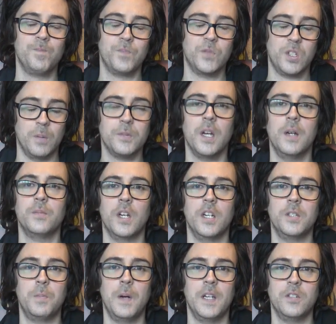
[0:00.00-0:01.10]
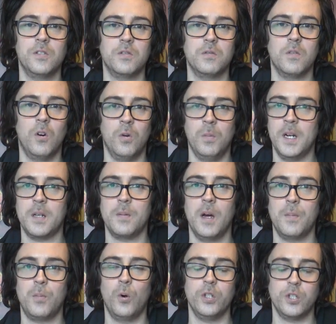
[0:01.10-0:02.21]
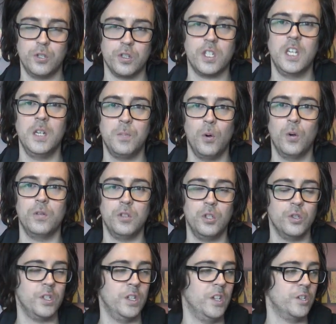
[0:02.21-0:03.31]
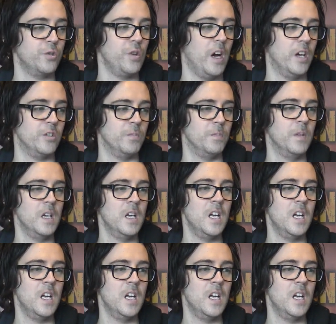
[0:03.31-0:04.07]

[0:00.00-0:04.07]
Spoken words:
Sometimes I spend all my command points just keep on using this stratagem.